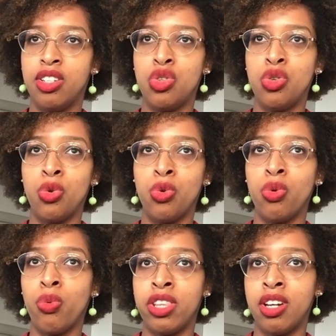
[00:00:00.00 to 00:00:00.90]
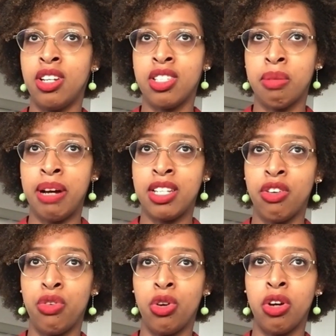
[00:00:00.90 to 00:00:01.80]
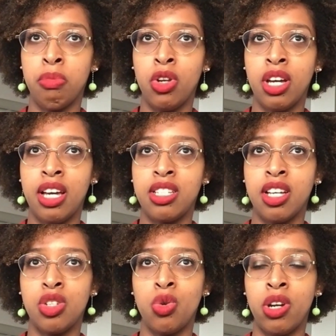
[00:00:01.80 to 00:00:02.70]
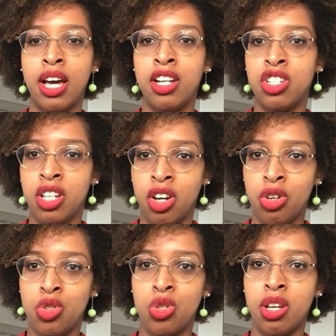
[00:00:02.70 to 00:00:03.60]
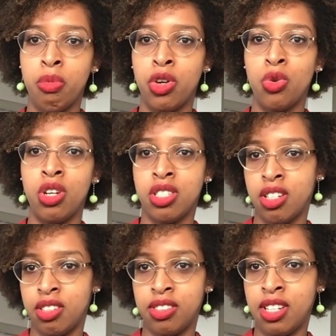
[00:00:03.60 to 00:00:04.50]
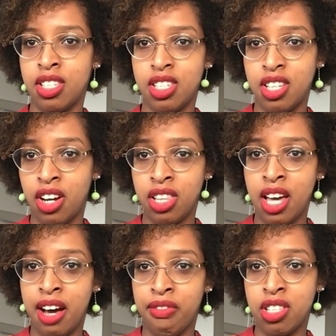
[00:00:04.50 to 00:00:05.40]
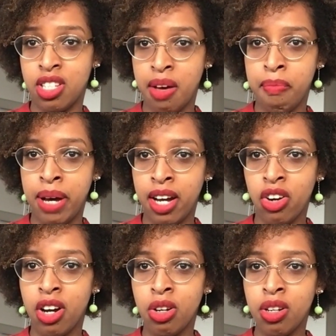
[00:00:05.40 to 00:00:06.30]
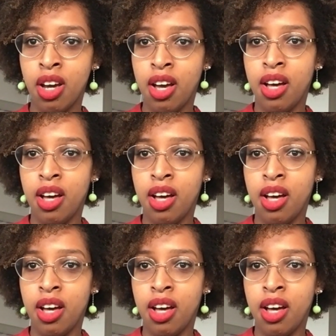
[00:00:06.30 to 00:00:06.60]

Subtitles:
to, whether it doesn't matter if you're communicating it to an engineer or to someone who doesn't necessarily have a STEM background,